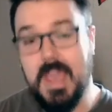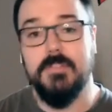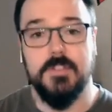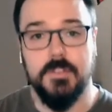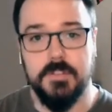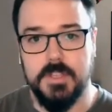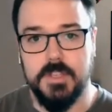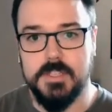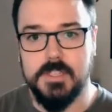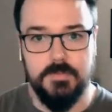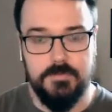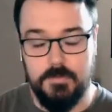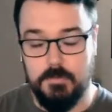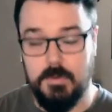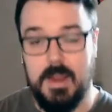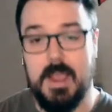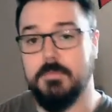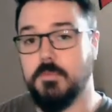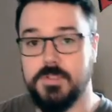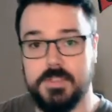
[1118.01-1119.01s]
after this,
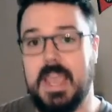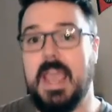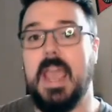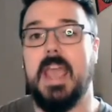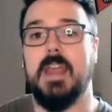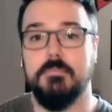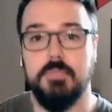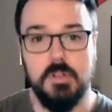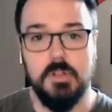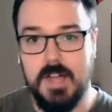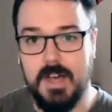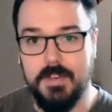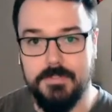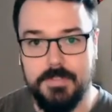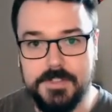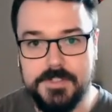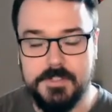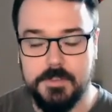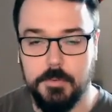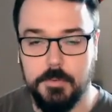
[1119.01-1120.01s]
if the Raptors can pull
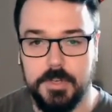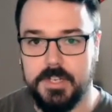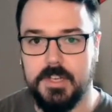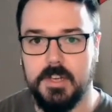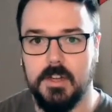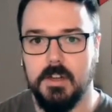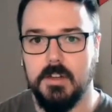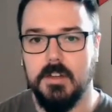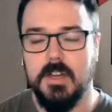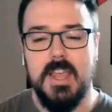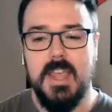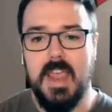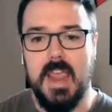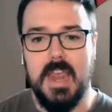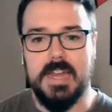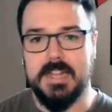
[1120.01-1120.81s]
off history here.